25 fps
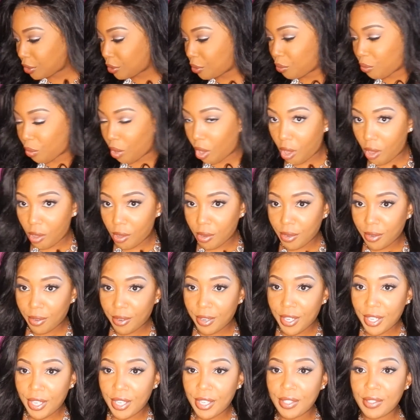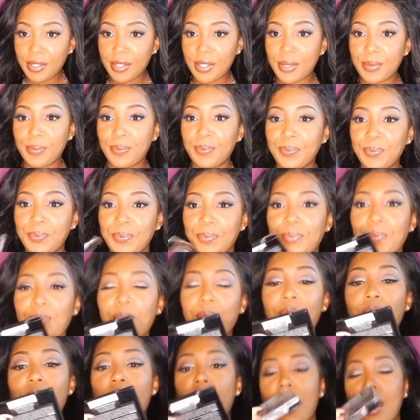to Walgreens
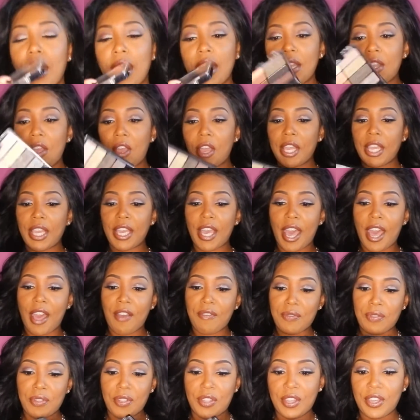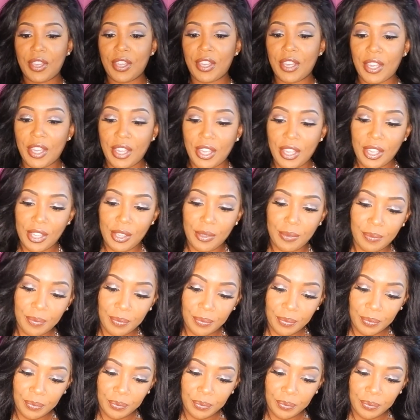and I got the,